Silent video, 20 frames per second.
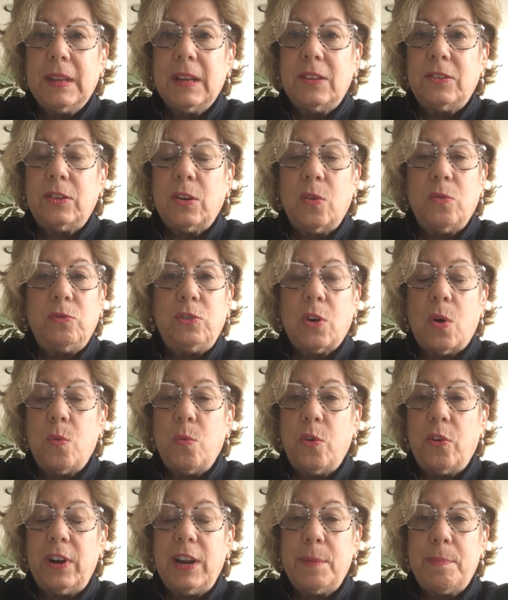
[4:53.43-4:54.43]
So don't
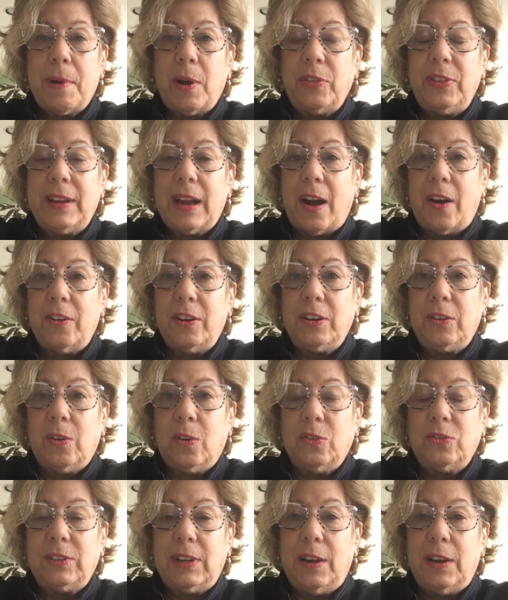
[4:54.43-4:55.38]
worry about the articles